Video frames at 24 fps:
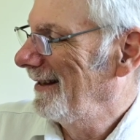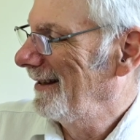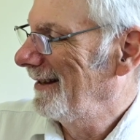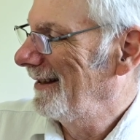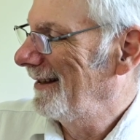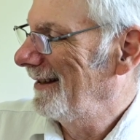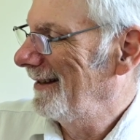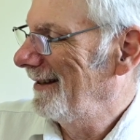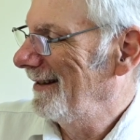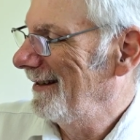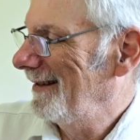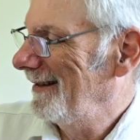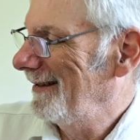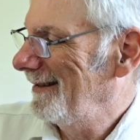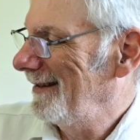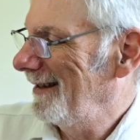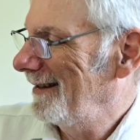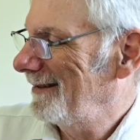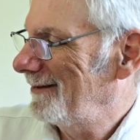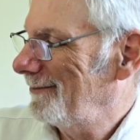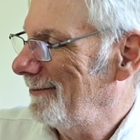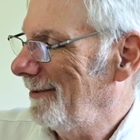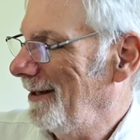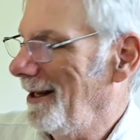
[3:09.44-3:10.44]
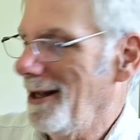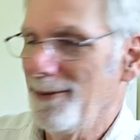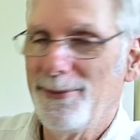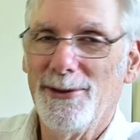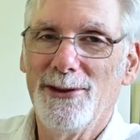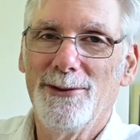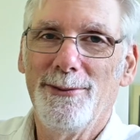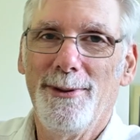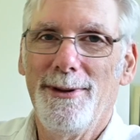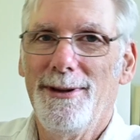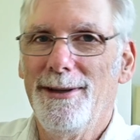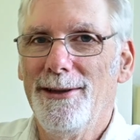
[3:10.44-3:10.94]
that's what
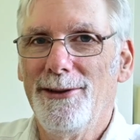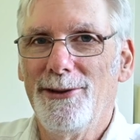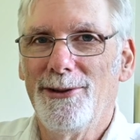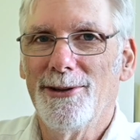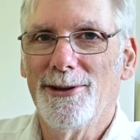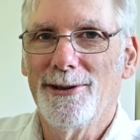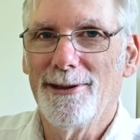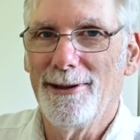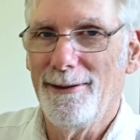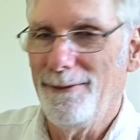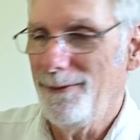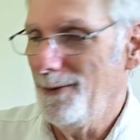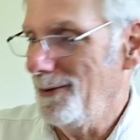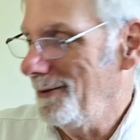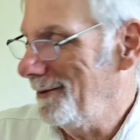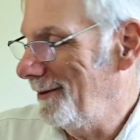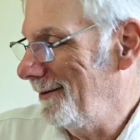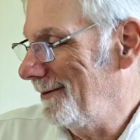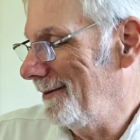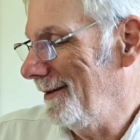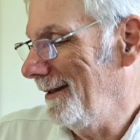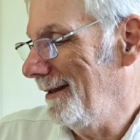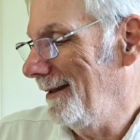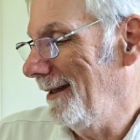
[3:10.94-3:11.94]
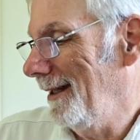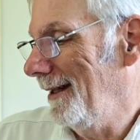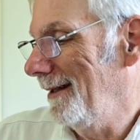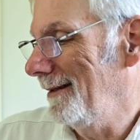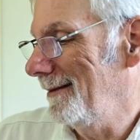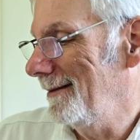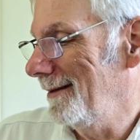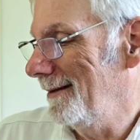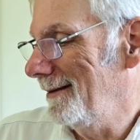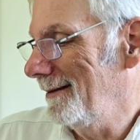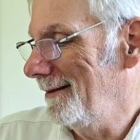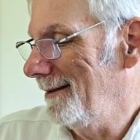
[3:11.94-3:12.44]
happens with internal focusing
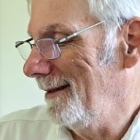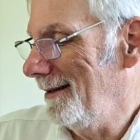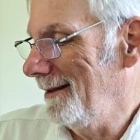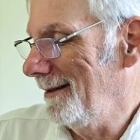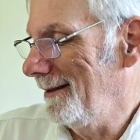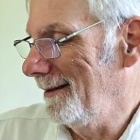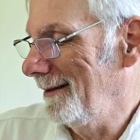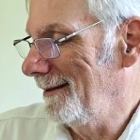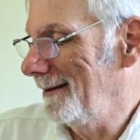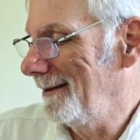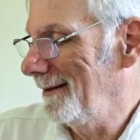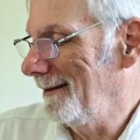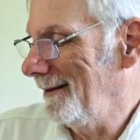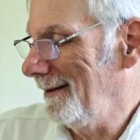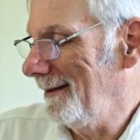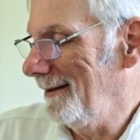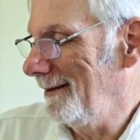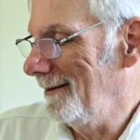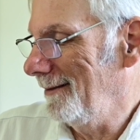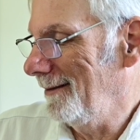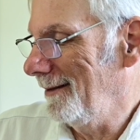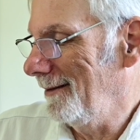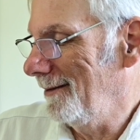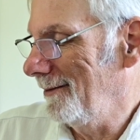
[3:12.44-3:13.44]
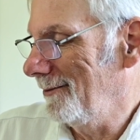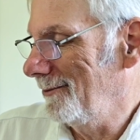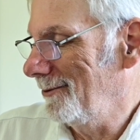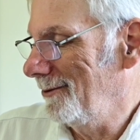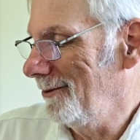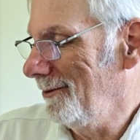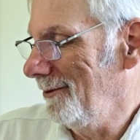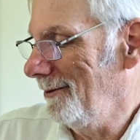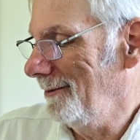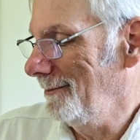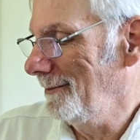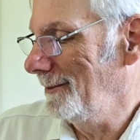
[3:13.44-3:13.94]
lenses. They, that are
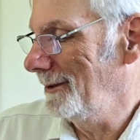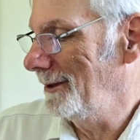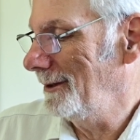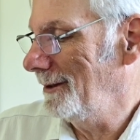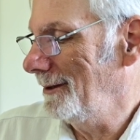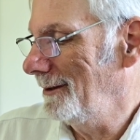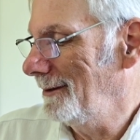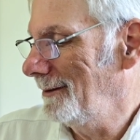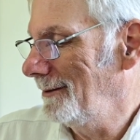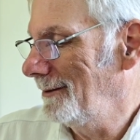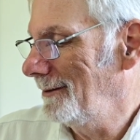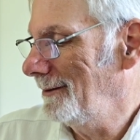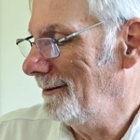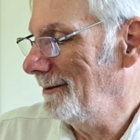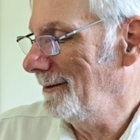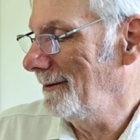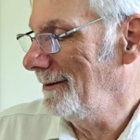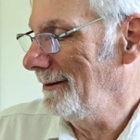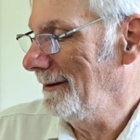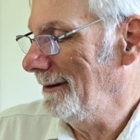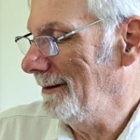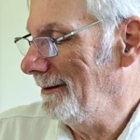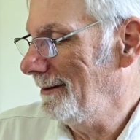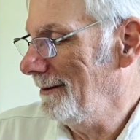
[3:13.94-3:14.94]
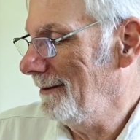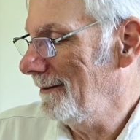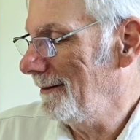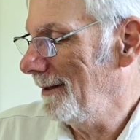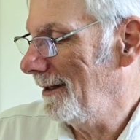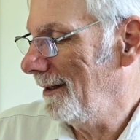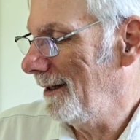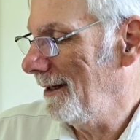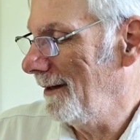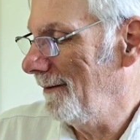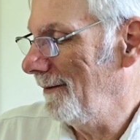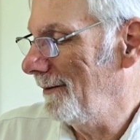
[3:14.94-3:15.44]
zooms, is, you've got
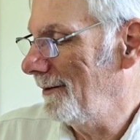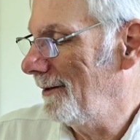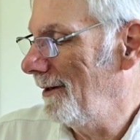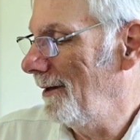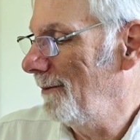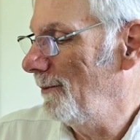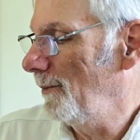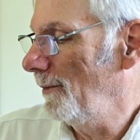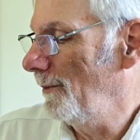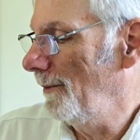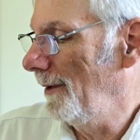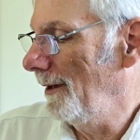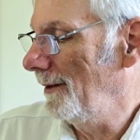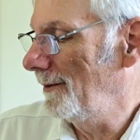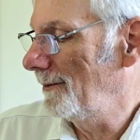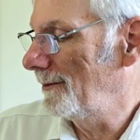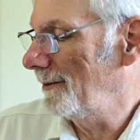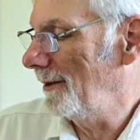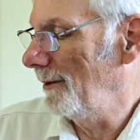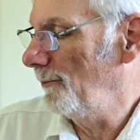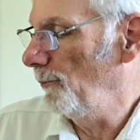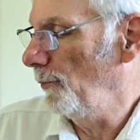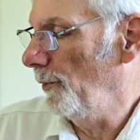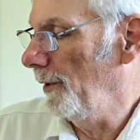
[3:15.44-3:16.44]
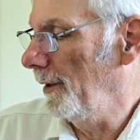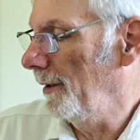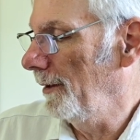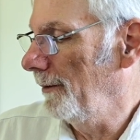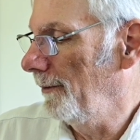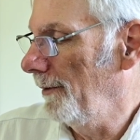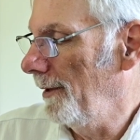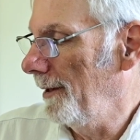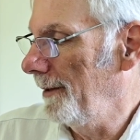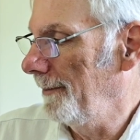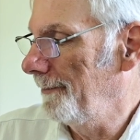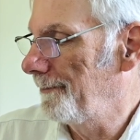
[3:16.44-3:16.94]
to have a compromise somewhere,
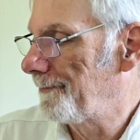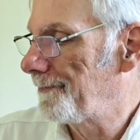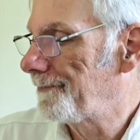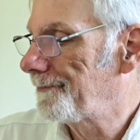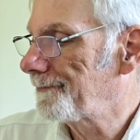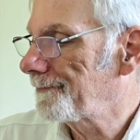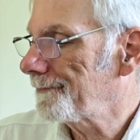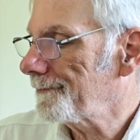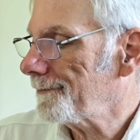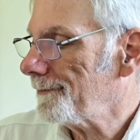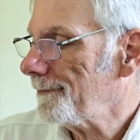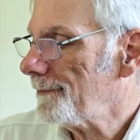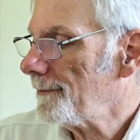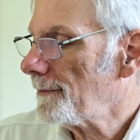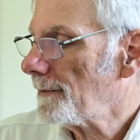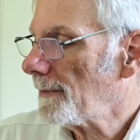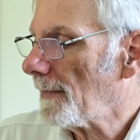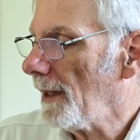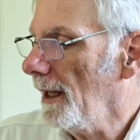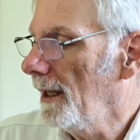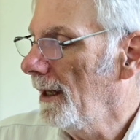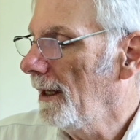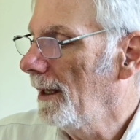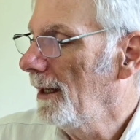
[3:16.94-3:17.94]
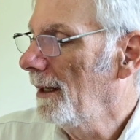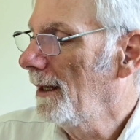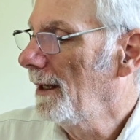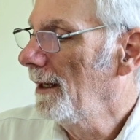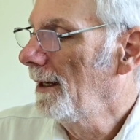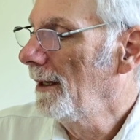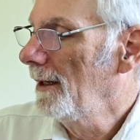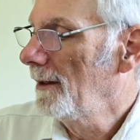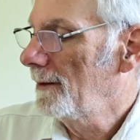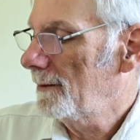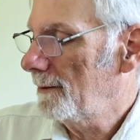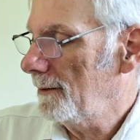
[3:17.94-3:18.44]
right?
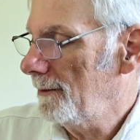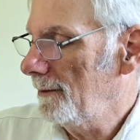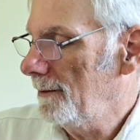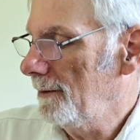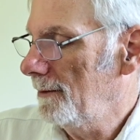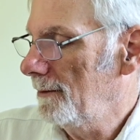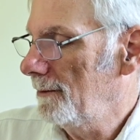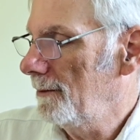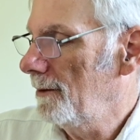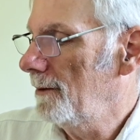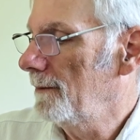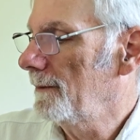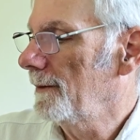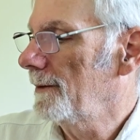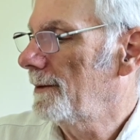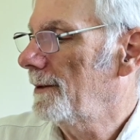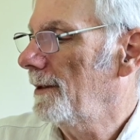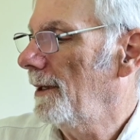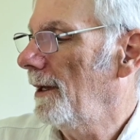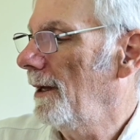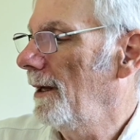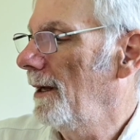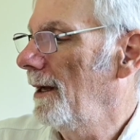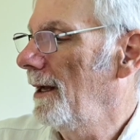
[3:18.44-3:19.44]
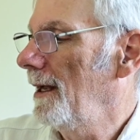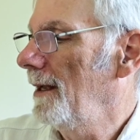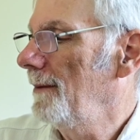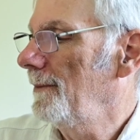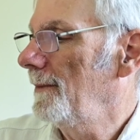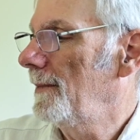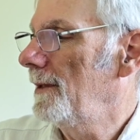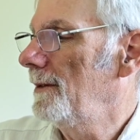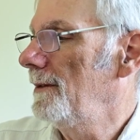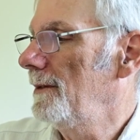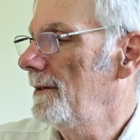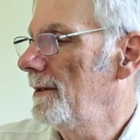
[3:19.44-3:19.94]
So, over time,
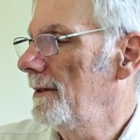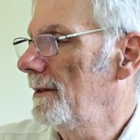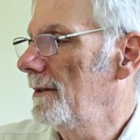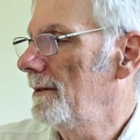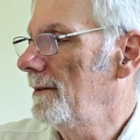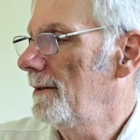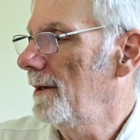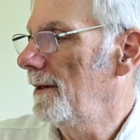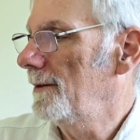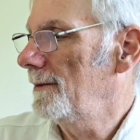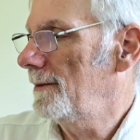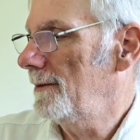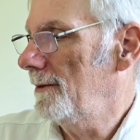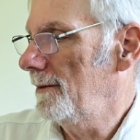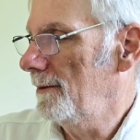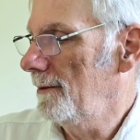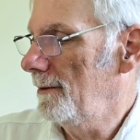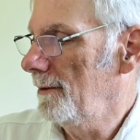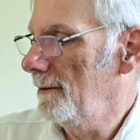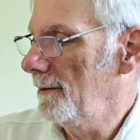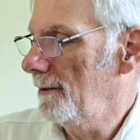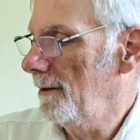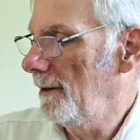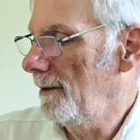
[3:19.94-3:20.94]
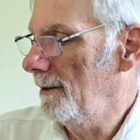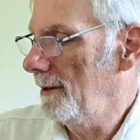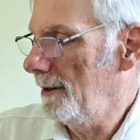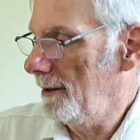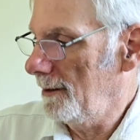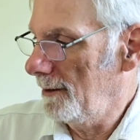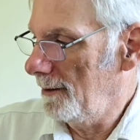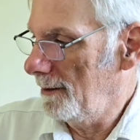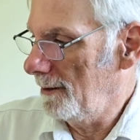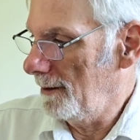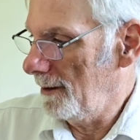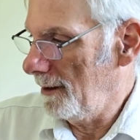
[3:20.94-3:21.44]
could you get dust and dirt on
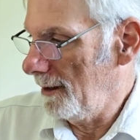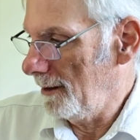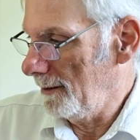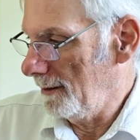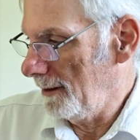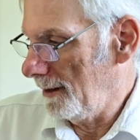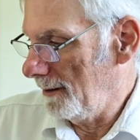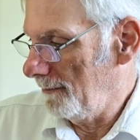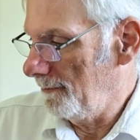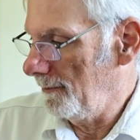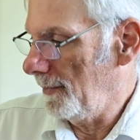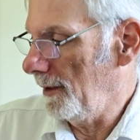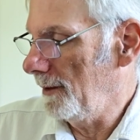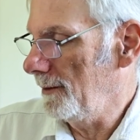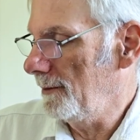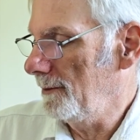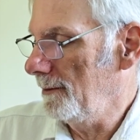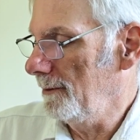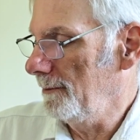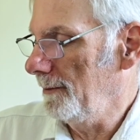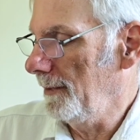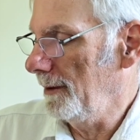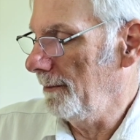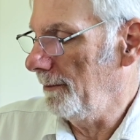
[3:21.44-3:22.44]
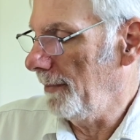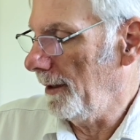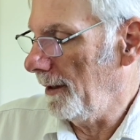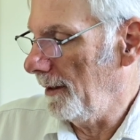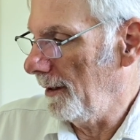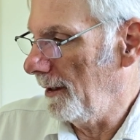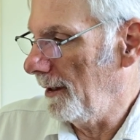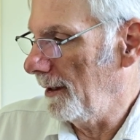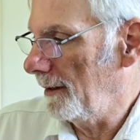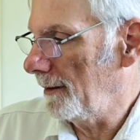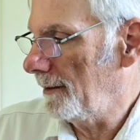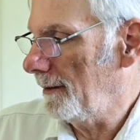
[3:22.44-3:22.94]
here, and then by zooming
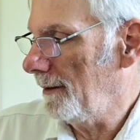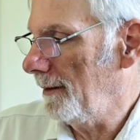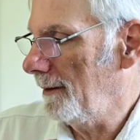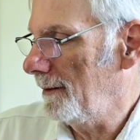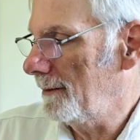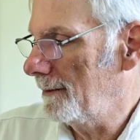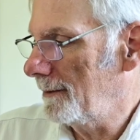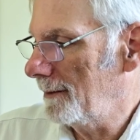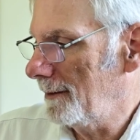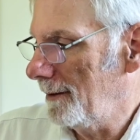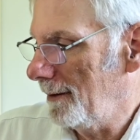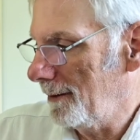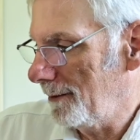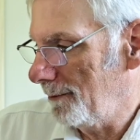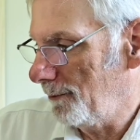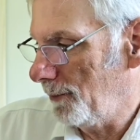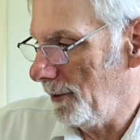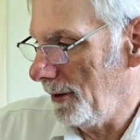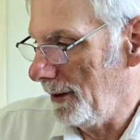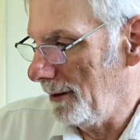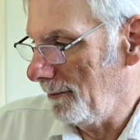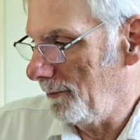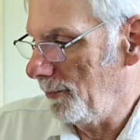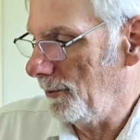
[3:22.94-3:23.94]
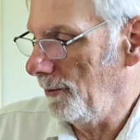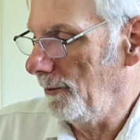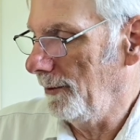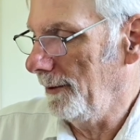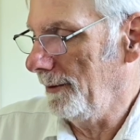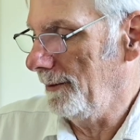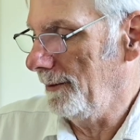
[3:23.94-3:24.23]
back, it's being pulled